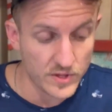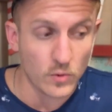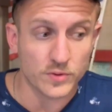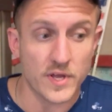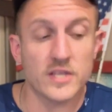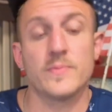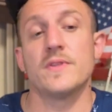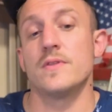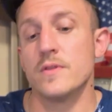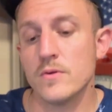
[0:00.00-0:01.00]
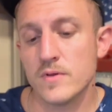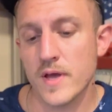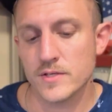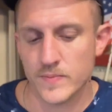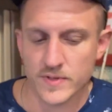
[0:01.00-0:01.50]
the Old Testament to the New
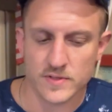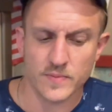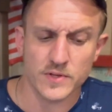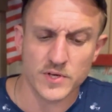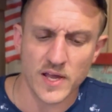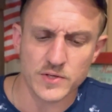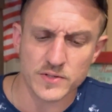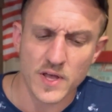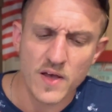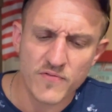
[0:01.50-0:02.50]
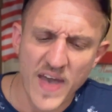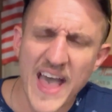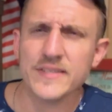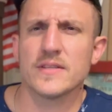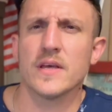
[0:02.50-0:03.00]
Testament, some of the changes,
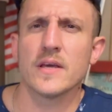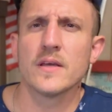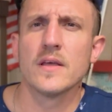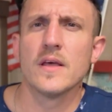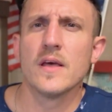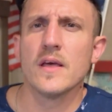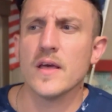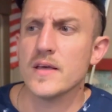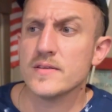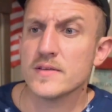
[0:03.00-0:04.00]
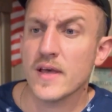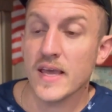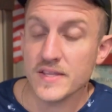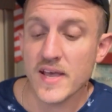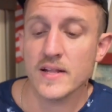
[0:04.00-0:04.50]
fasting is
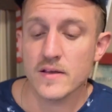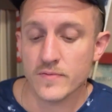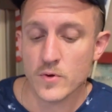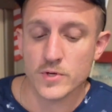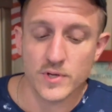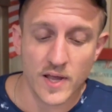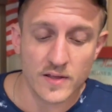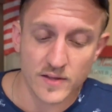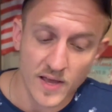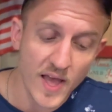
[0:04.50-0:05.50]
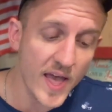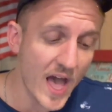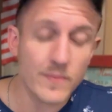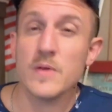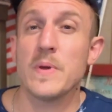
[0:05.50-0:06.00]
a tenet of Christianity.
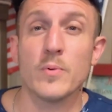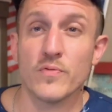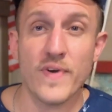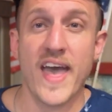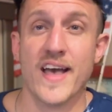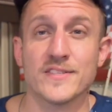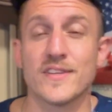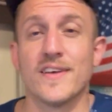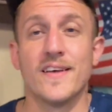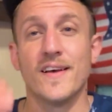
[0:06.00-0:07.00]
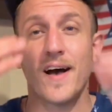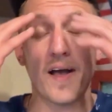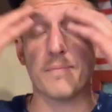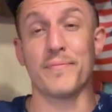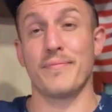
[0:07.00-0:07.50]
How many people fast?
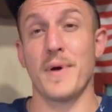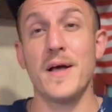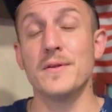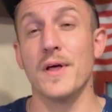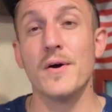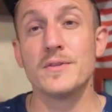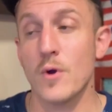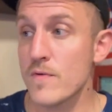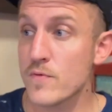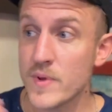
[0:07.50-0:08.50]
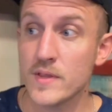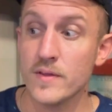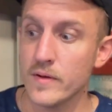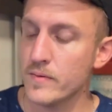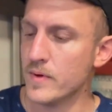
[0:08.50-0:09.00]
I don't know. It's hard for me
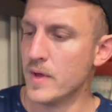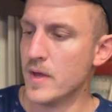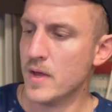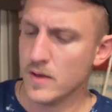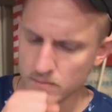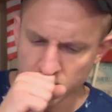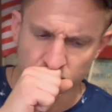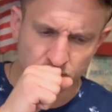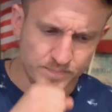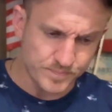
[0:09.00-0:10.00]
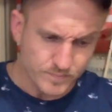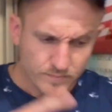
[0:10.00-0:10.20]
to do. I